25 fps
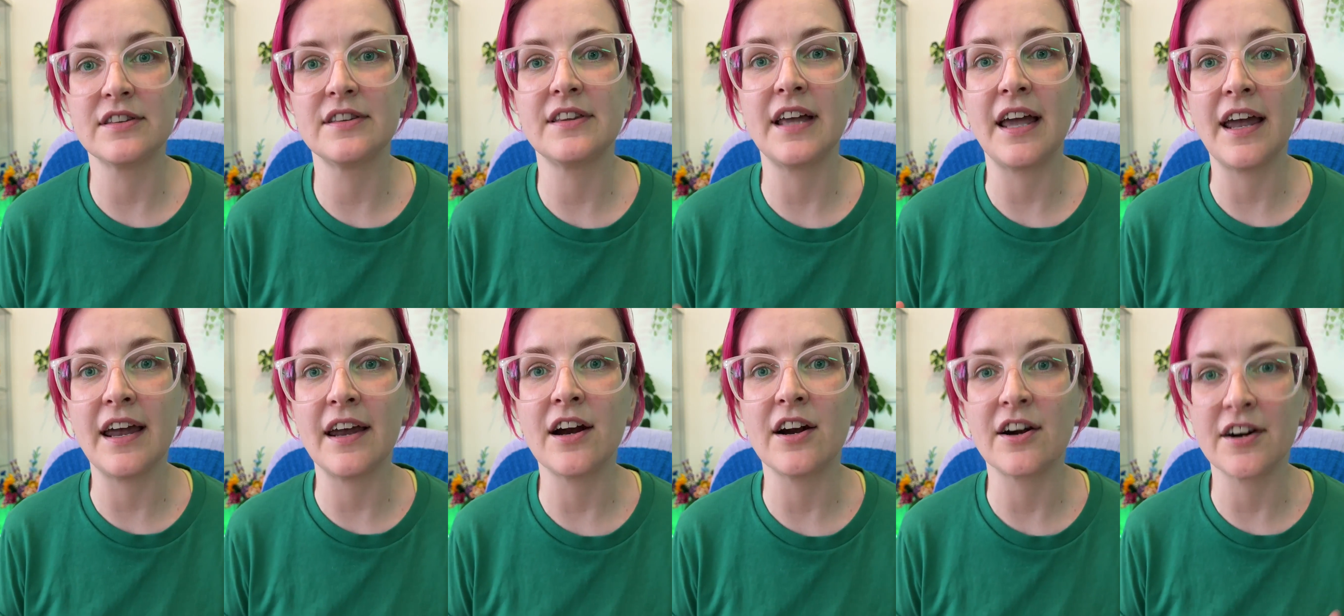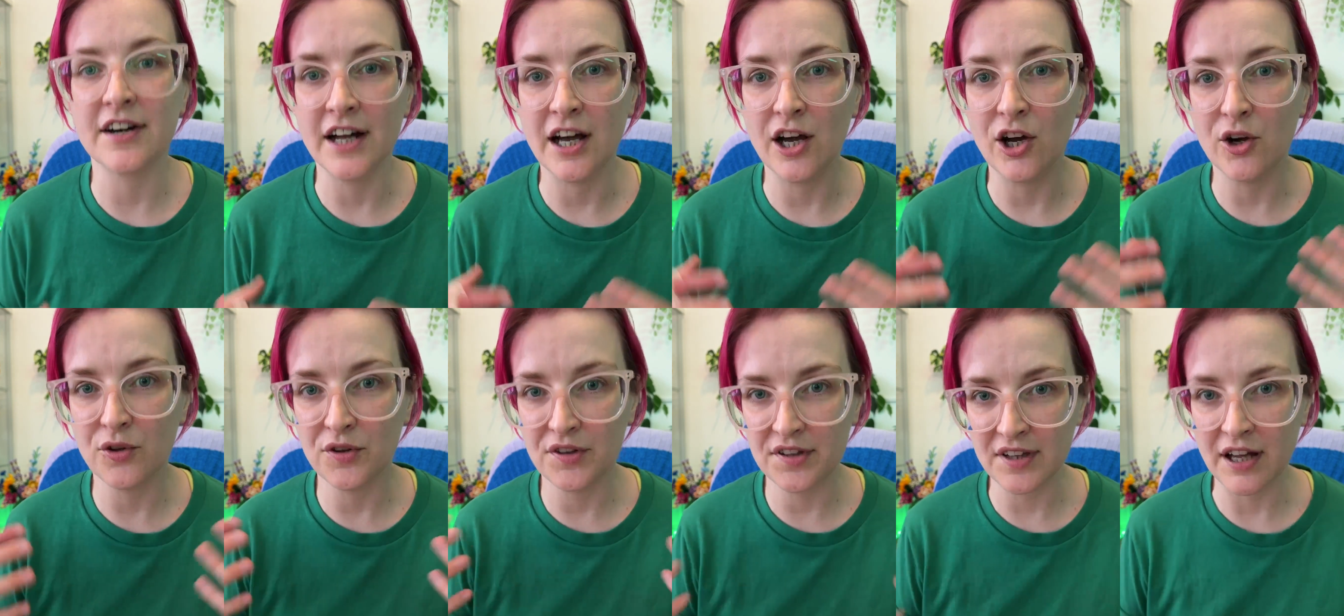they are
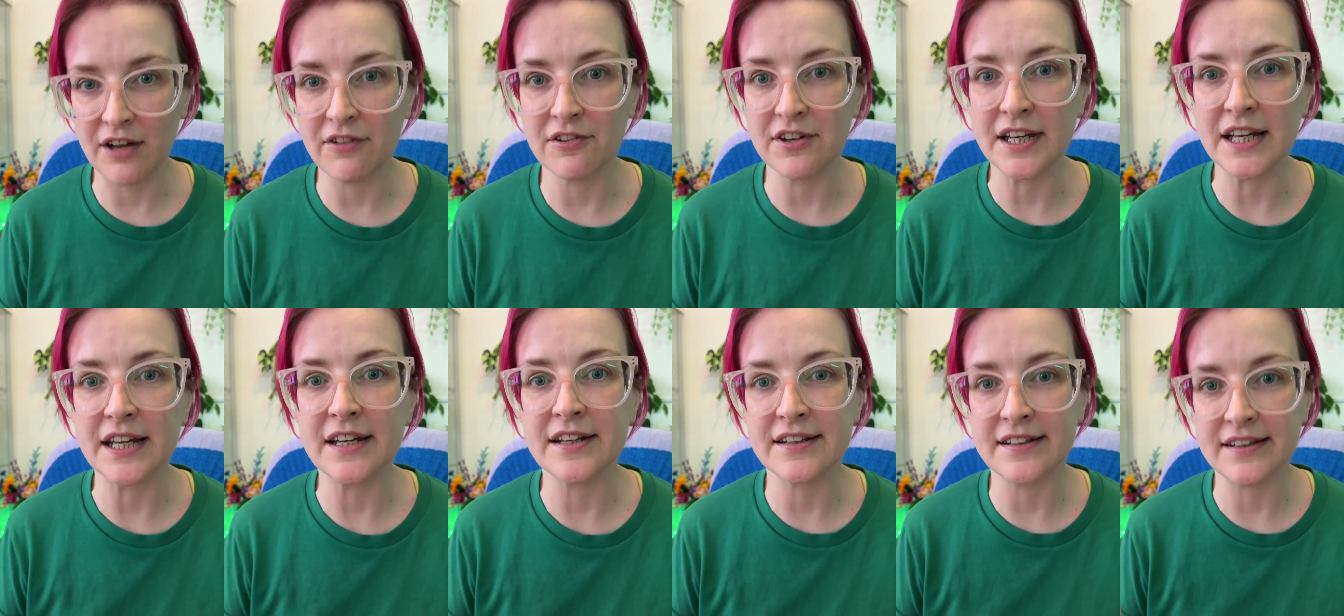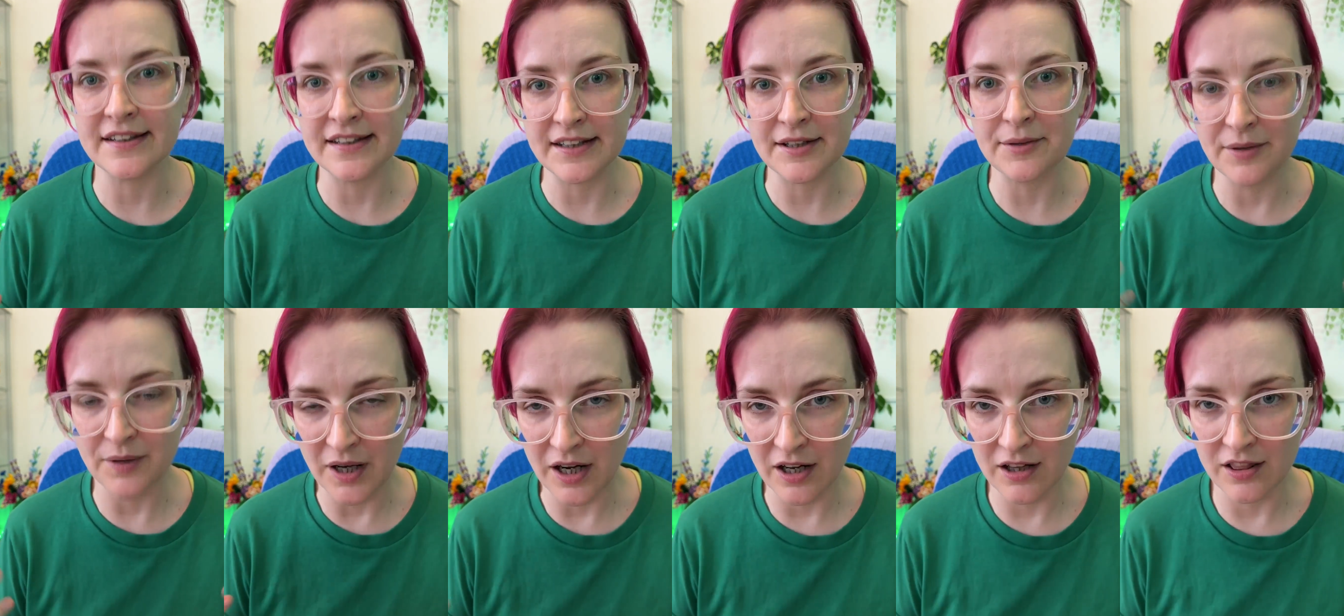now sounding
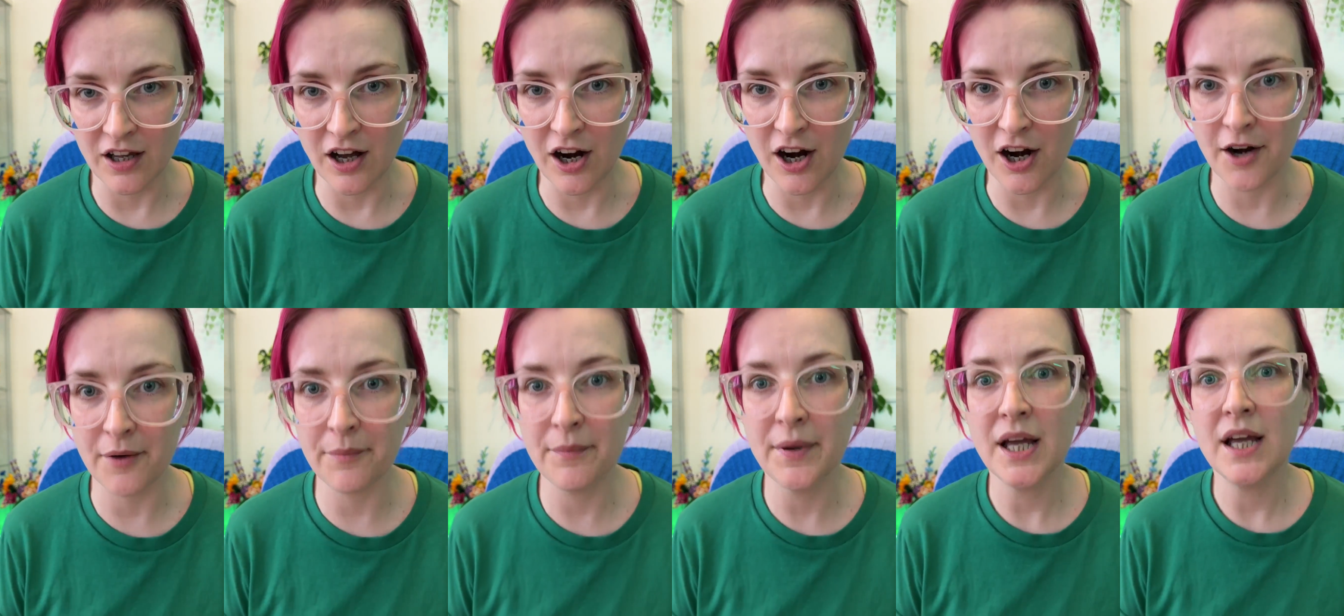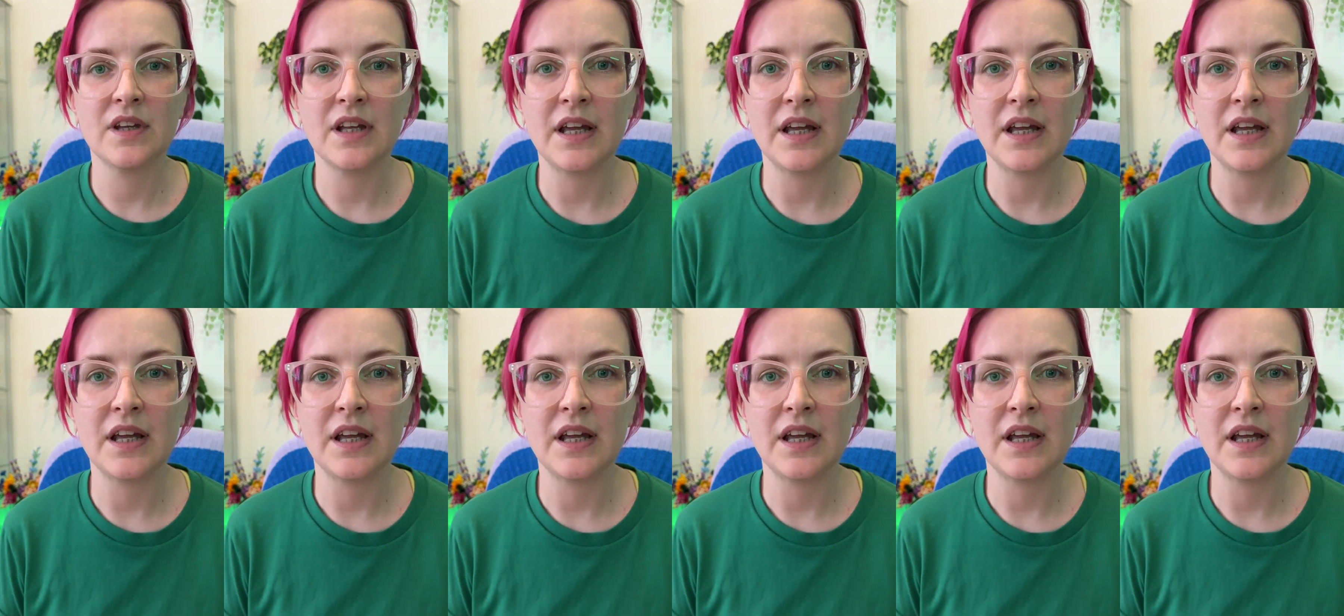the alarm,